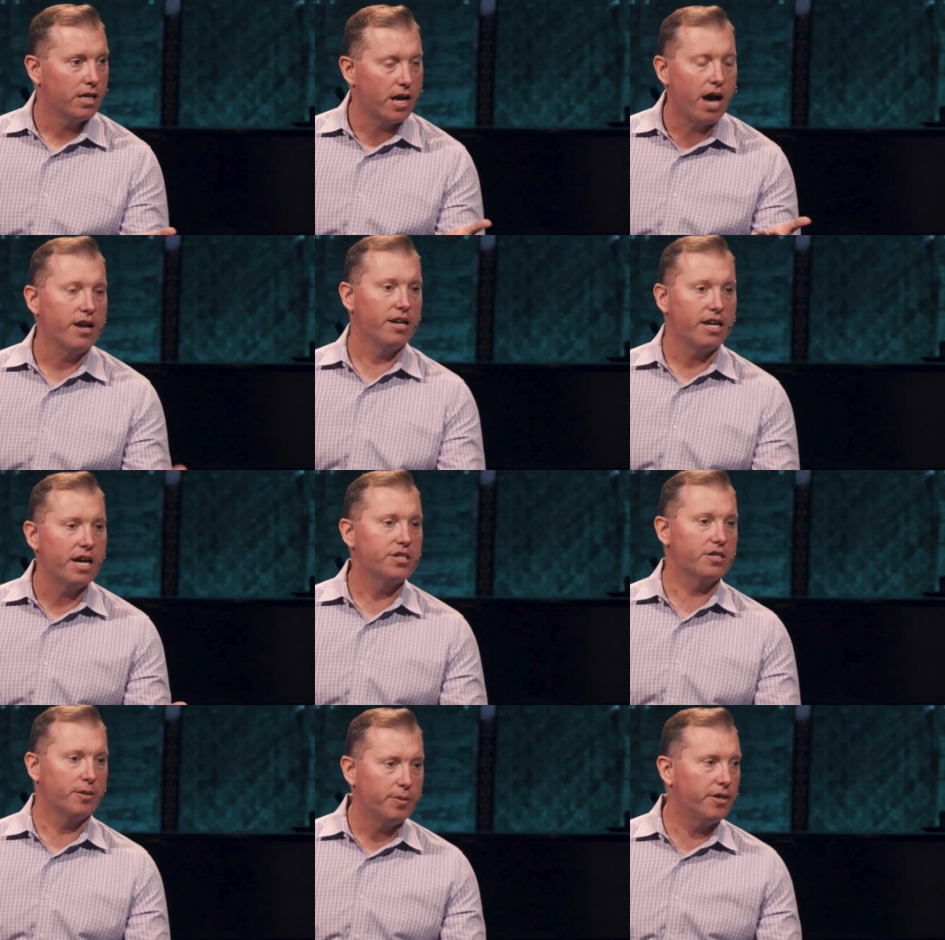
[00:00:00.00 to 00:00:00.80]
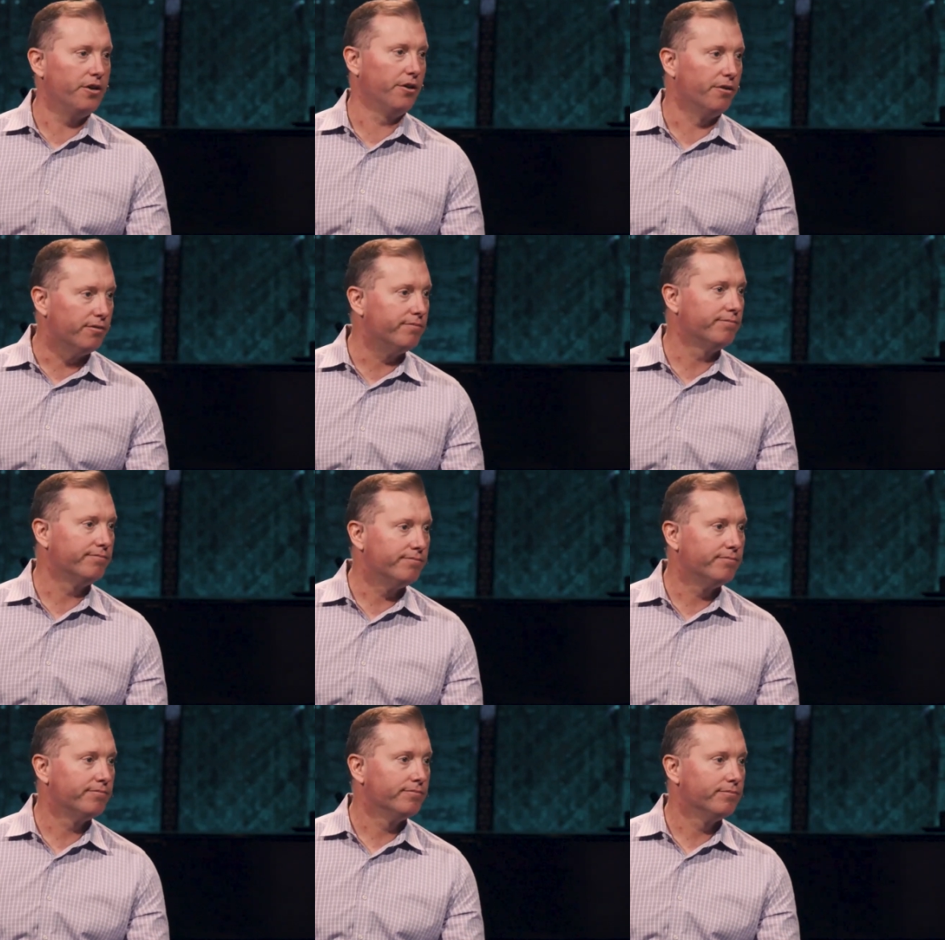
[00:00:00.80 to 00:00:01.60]
God had asked him to do.
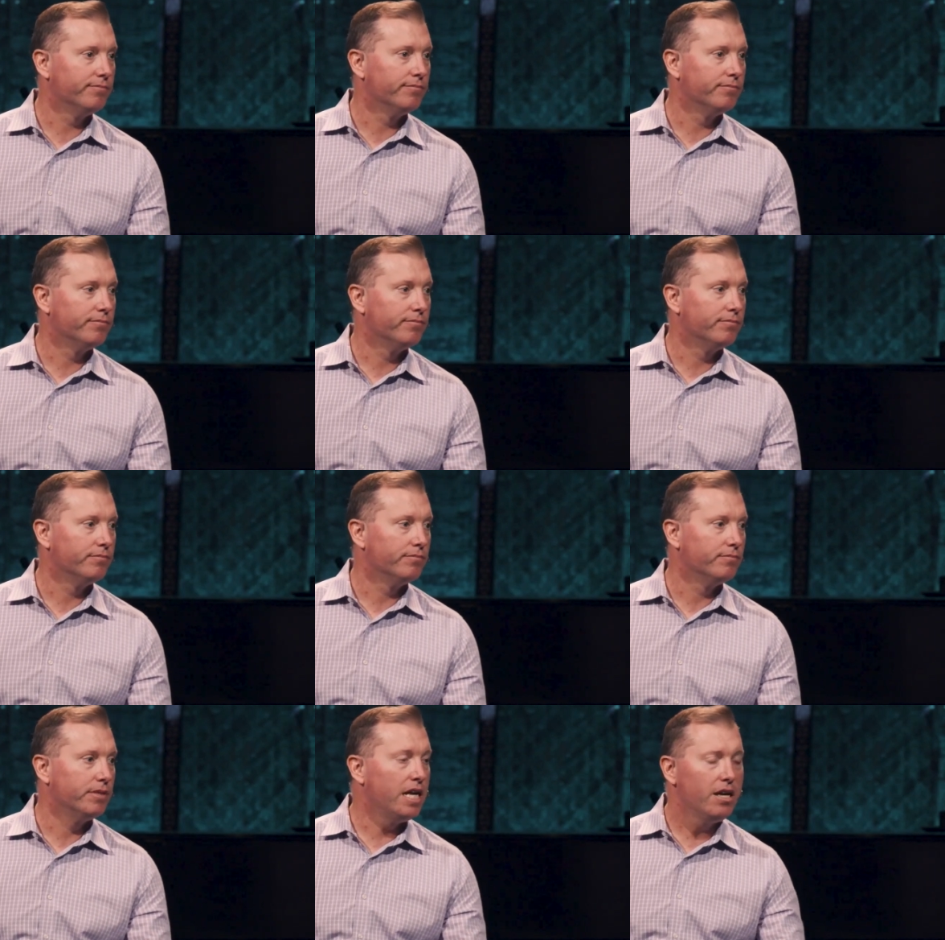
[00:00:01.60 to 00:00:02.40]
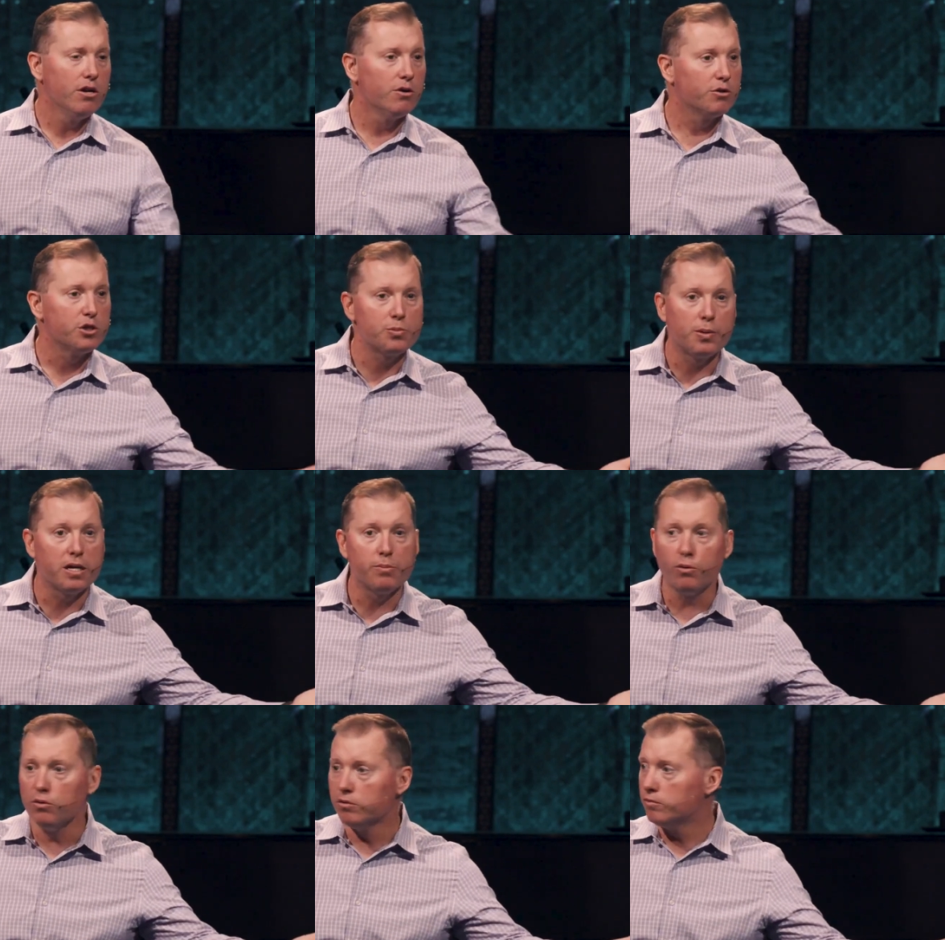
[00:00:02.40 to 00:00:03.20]
He didn't know these
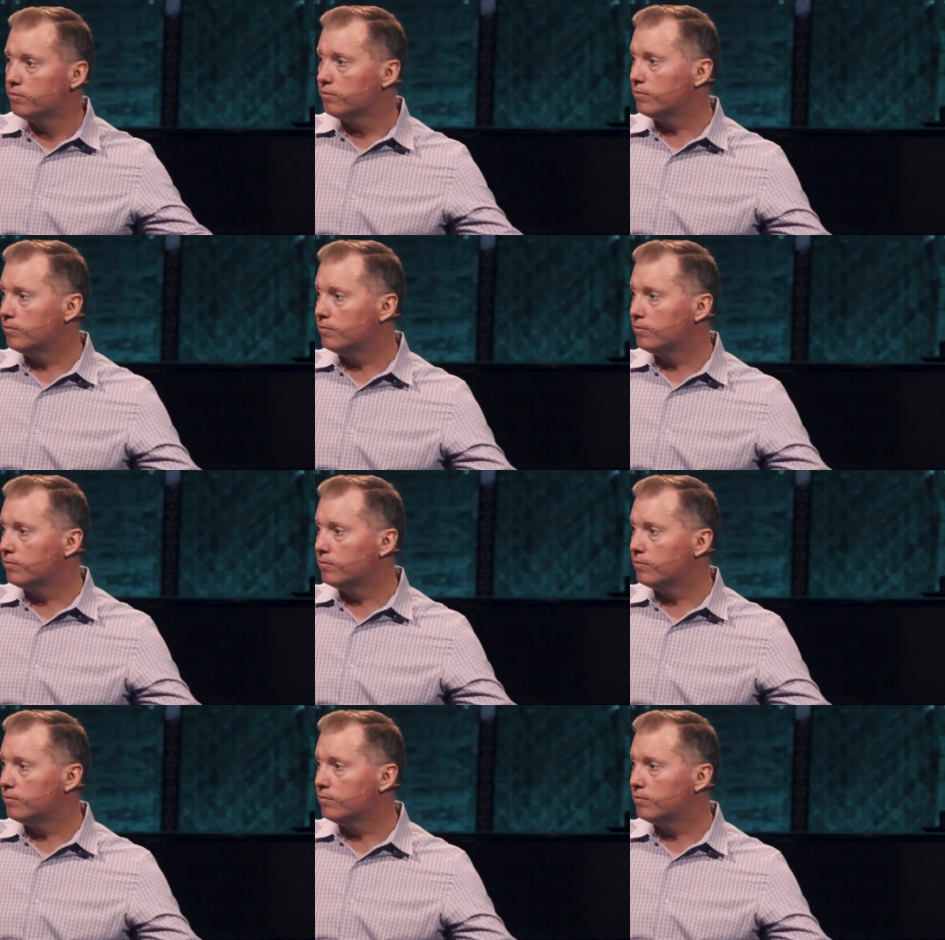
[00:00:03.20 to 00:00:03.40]
people.